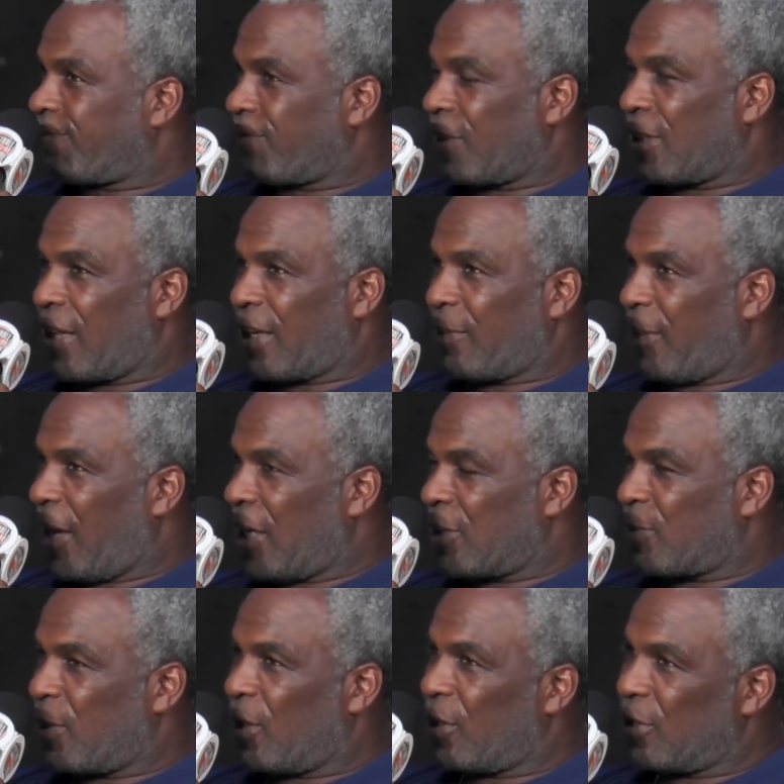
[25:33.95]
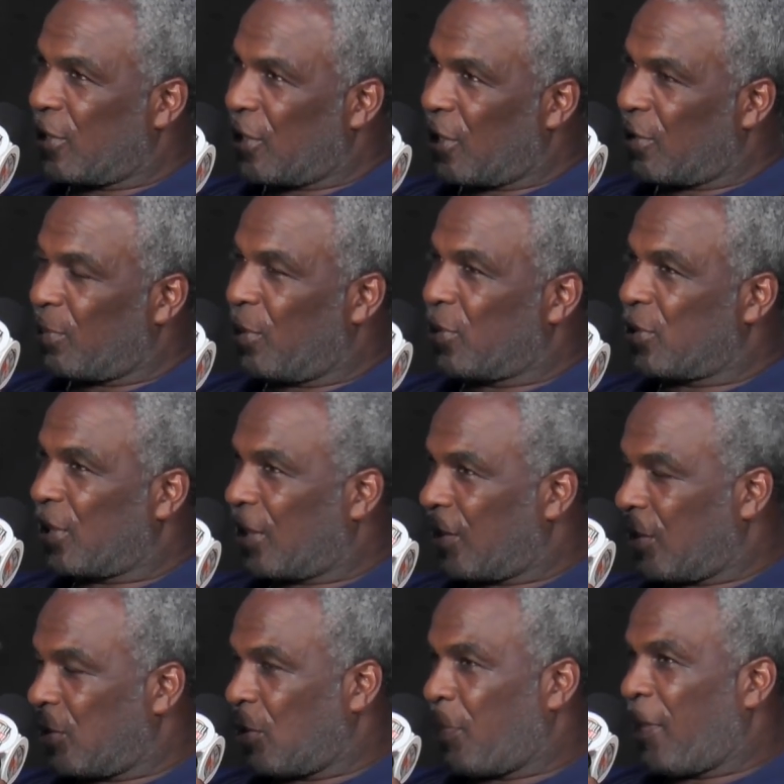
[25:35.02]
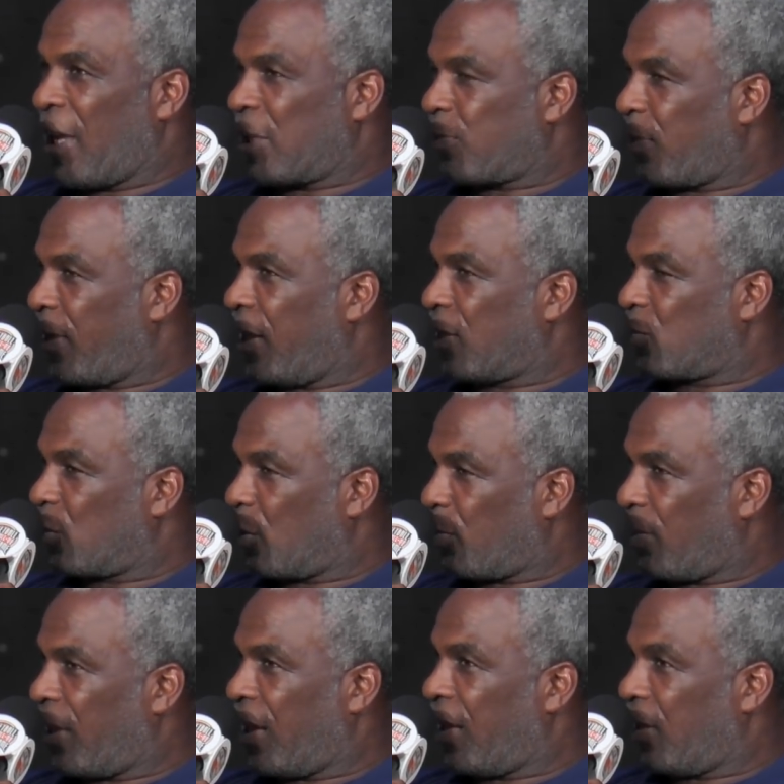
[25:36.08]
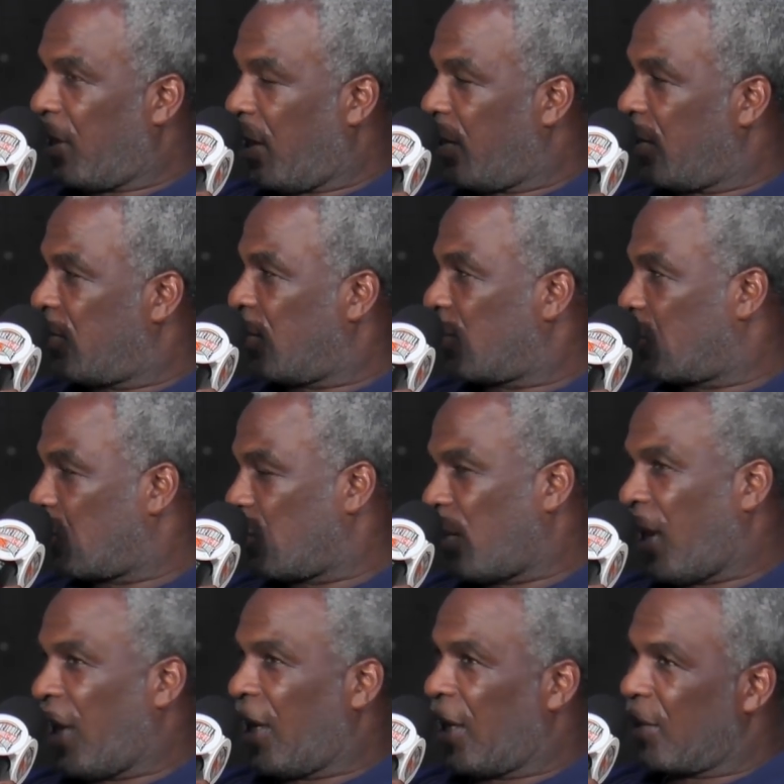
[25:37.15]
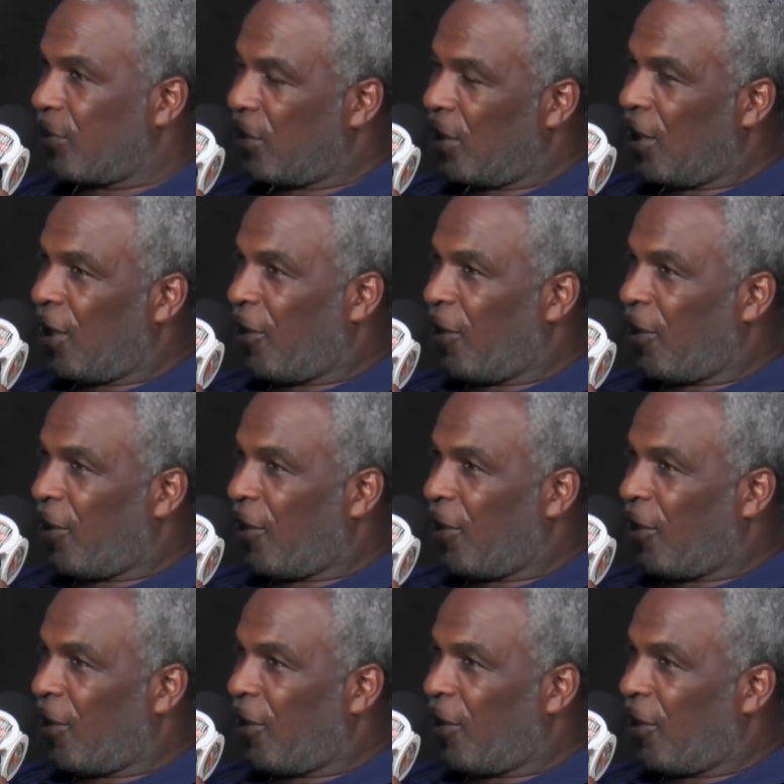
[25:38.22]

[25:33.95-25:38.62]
Like baseball, most of the best players want to play 162 games.